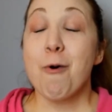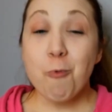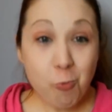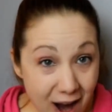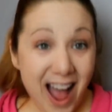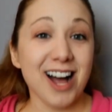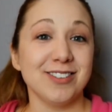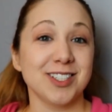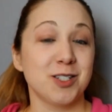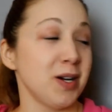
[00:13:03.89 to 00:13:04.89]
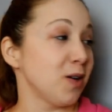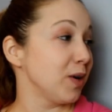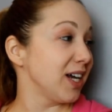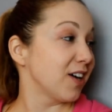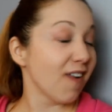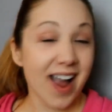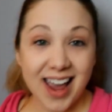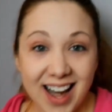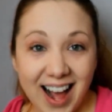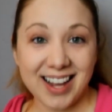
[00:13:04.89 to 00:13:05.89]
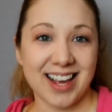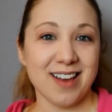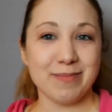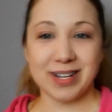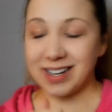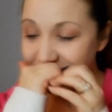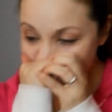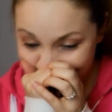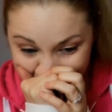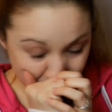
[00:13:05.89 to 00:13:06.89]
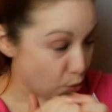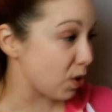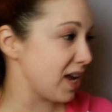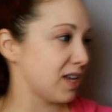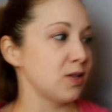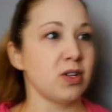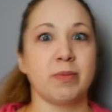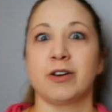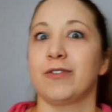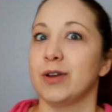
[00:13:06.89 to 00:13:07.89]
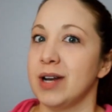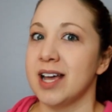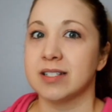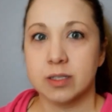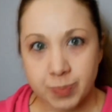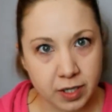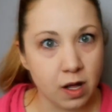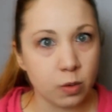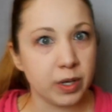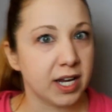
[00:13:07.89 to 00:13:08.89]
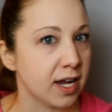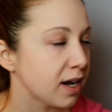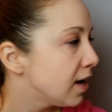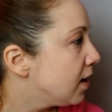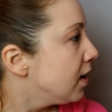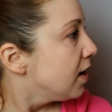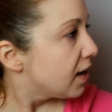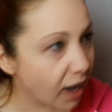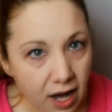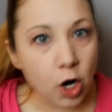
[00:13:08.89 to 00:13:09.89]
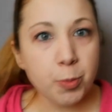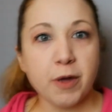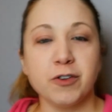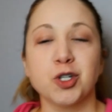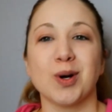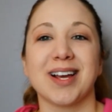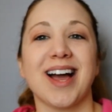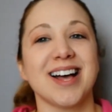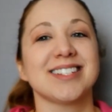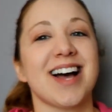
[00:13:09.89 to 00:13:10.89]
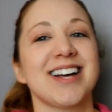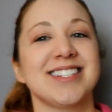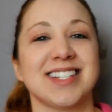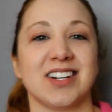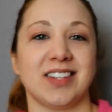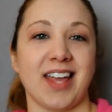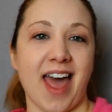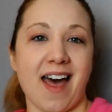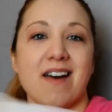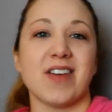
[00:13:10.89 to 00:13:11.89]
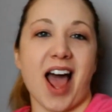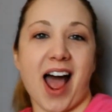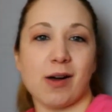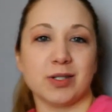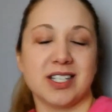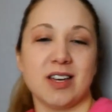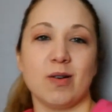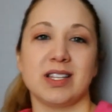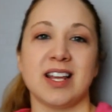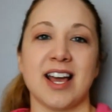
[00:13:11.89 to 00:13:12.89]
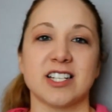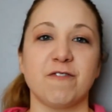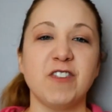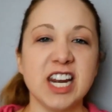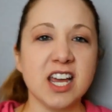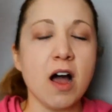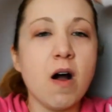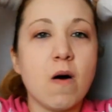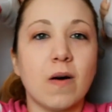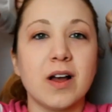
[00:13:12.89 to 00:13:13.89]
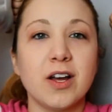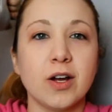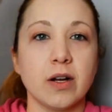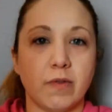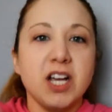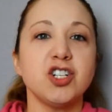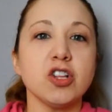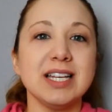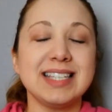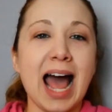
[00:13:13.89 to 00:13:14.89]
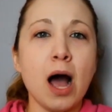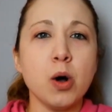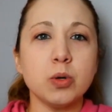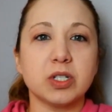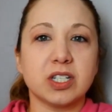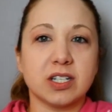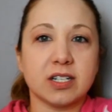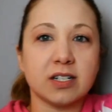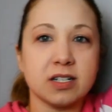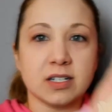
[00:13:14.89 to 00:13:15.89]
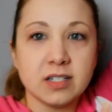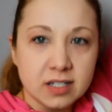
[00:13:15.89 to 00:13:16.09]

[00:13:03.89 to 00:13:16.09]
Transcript: Wow, been a week, right? I can't believe a week. It's only been a few days. It's been a long weekend. And I hope you've enjoyed it, guys. I certainly have. And I'll see you at the next video. Ranger Liz out.